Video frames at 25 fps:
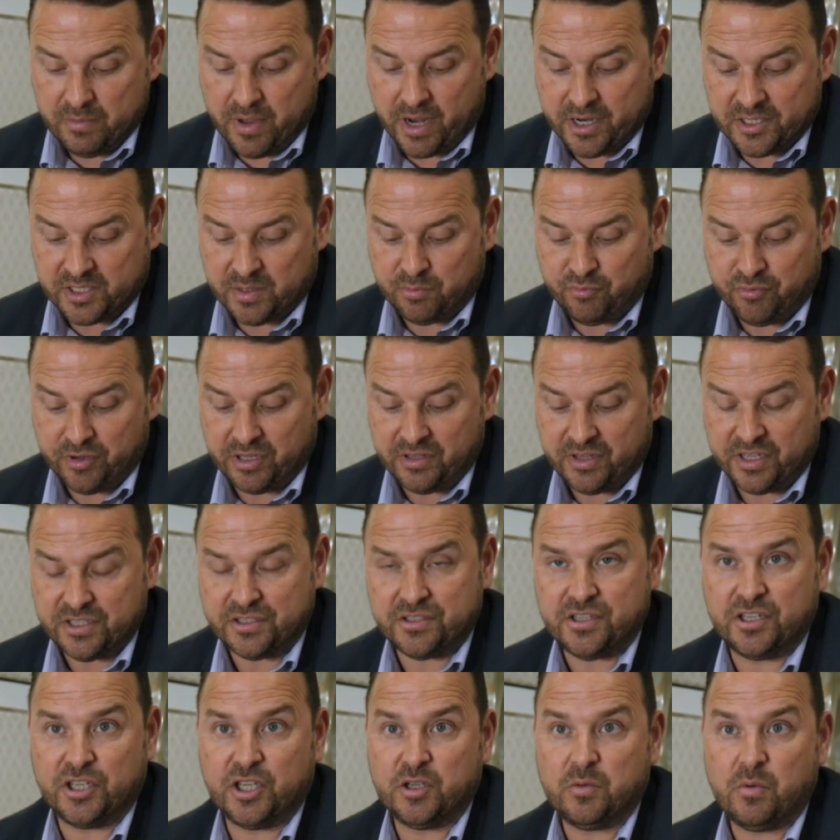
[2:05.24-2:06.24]
managed to bring this
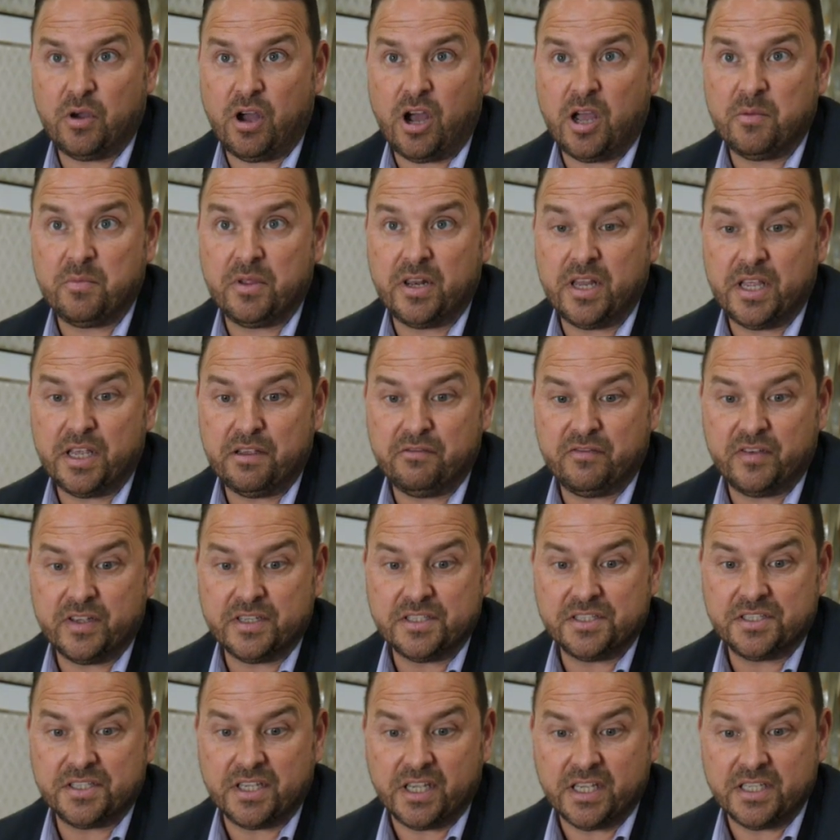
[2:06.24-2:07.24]
to you, what I believe
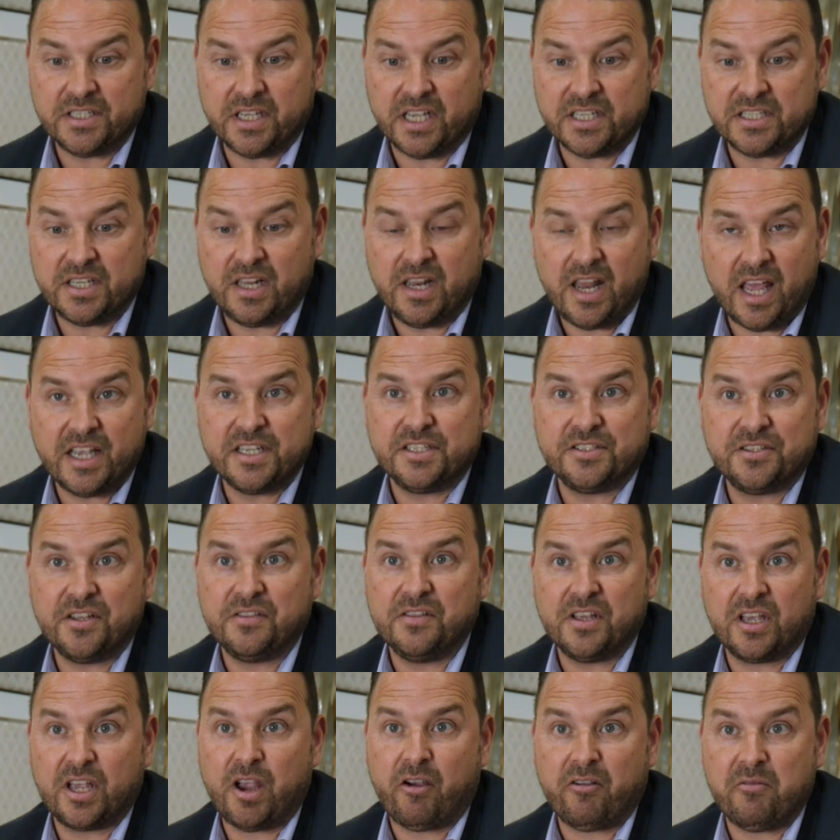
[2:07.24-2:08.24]
is less than the
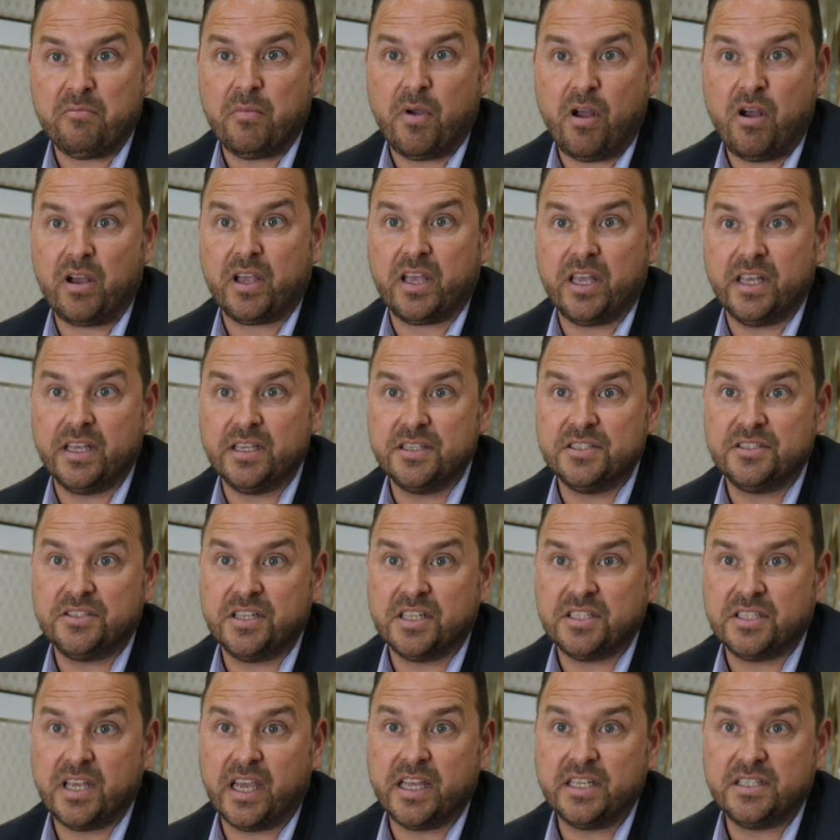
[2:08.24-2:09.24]
current market is
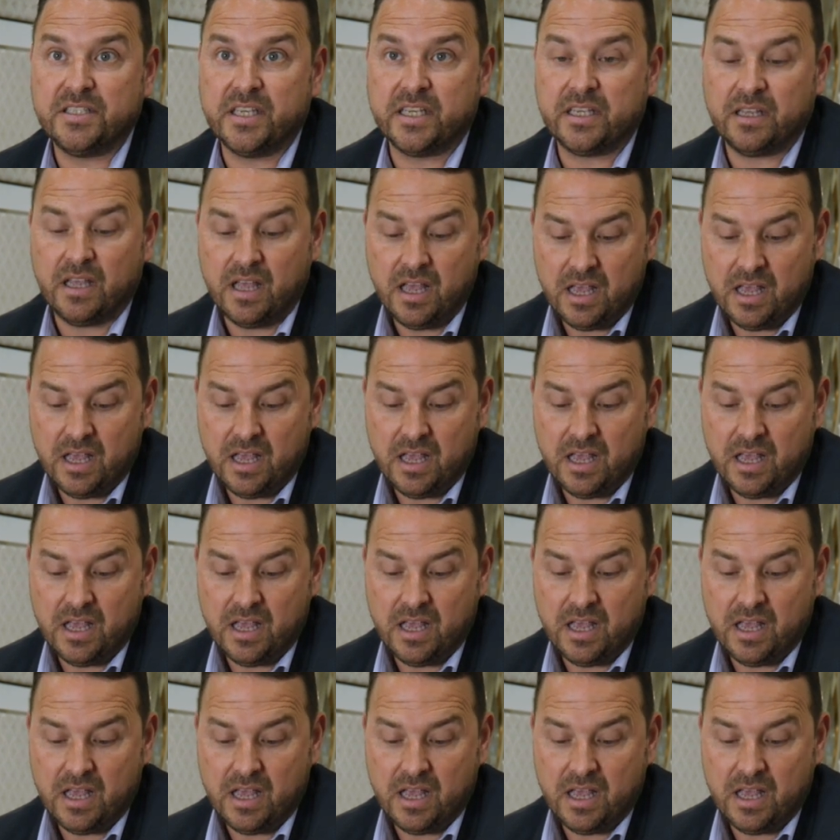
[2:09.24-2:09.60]
dictating.